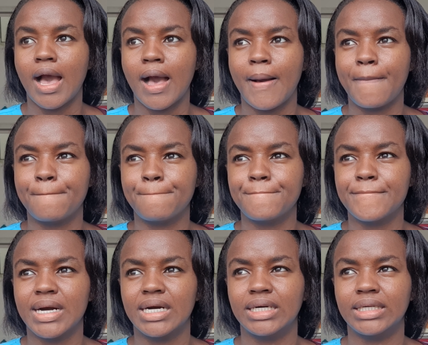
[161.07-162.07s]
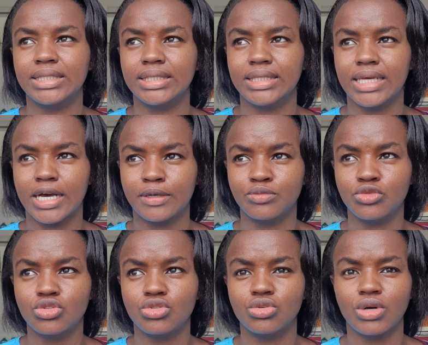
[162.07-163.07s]
um, yeah
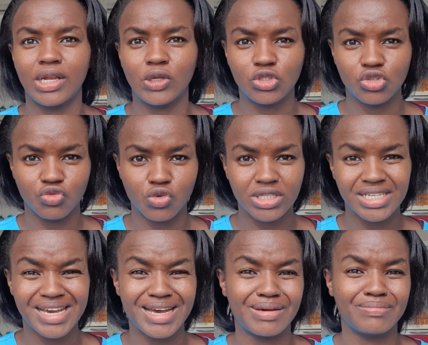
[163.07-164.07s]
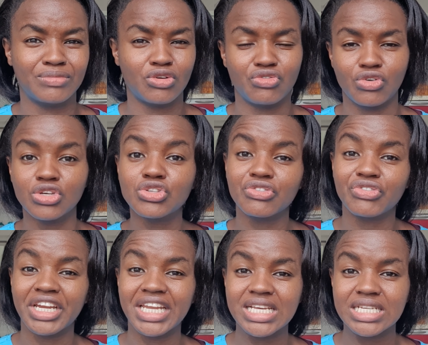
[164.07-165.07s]
so a lot of water i'm of course
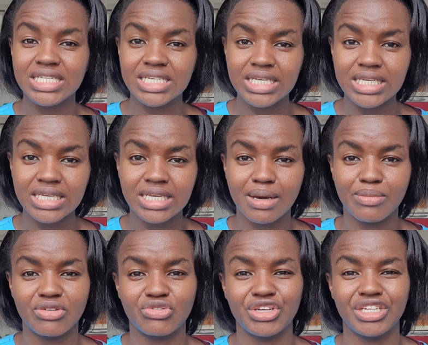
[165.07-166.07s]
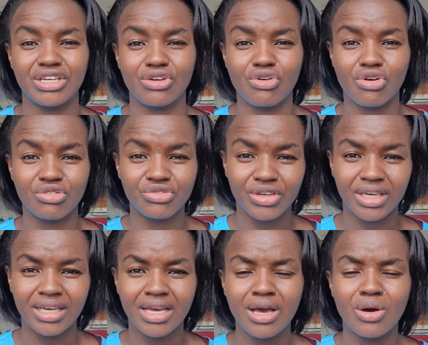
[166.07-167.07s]
avoiding tea i'm avoiding
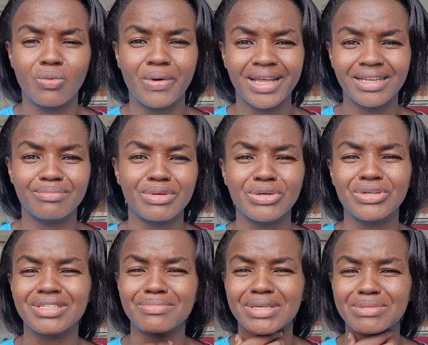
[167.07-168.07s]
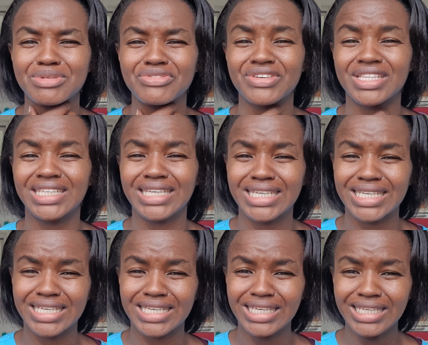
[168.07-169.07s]
coffee one because it makes me feel
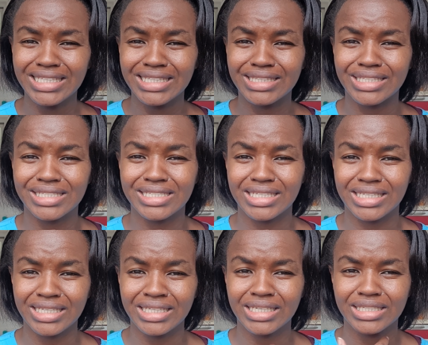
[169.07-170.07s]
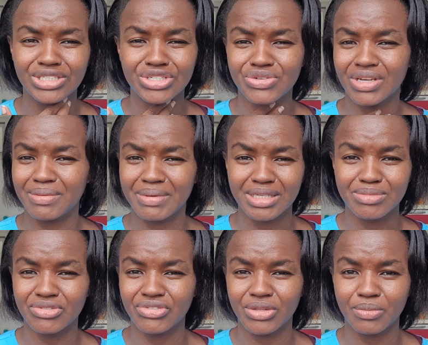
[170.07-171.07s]
icky the tea it just really
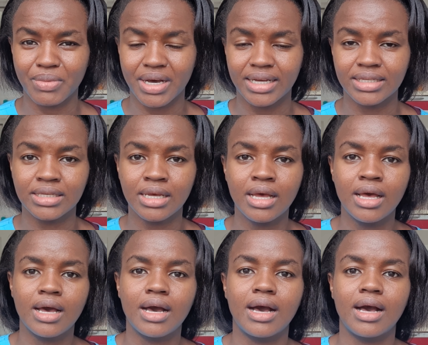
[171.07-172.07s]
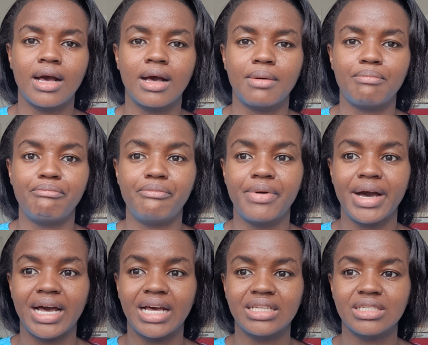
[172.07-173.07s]
makes me feel bad uh,
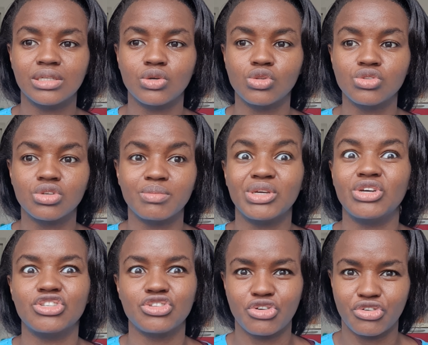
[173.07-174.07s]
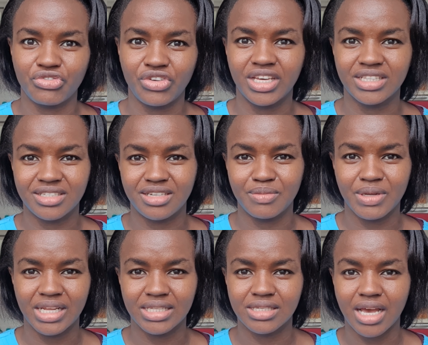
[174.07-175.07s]
but also because coffee and
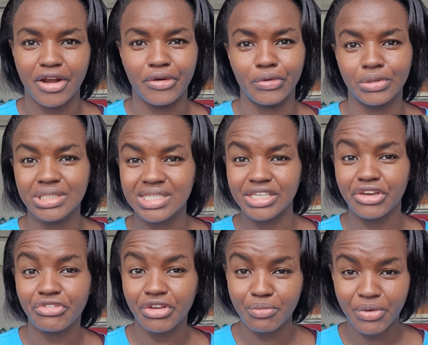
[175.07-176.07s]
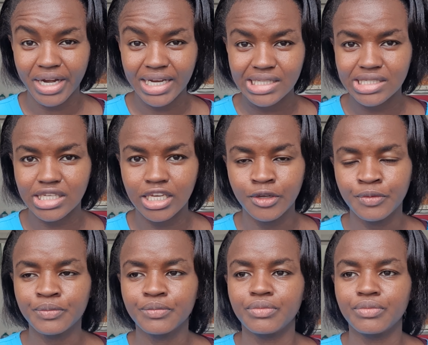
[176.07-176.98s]
stimulants are not safe in pregnancy